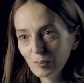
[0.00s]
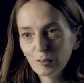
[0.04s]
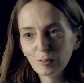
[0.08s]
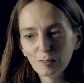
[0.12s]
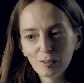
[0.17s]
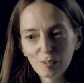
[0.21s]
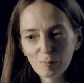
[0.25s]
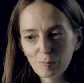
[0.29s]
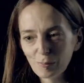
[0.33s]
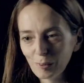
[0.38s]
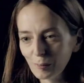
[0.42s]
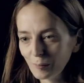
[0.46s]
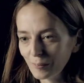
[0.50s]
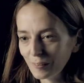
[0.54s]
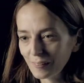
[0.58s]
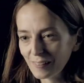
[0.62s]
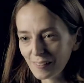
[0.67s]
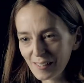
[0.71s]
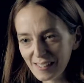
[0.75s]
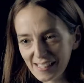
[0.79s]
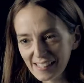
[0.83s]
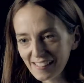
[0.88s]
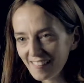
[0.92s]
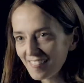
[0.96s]
Europe. We were
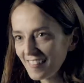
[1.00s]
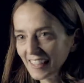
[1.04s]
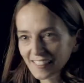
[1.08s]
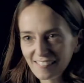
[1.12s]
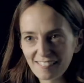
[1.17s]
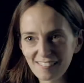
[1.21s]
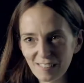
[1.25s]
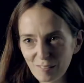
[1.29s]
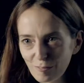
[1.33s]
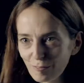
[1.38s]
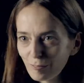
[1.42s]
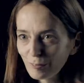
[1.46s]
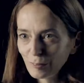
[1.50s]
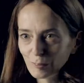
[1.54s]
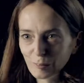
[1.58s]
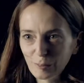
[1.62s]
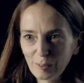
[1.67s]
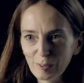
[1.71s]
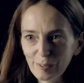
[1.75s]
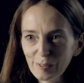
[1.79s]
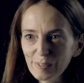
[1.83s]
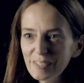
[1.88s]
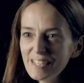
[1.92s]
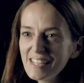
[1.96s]
on the executive
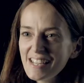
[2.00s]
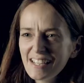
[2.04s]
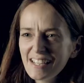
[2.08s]
floor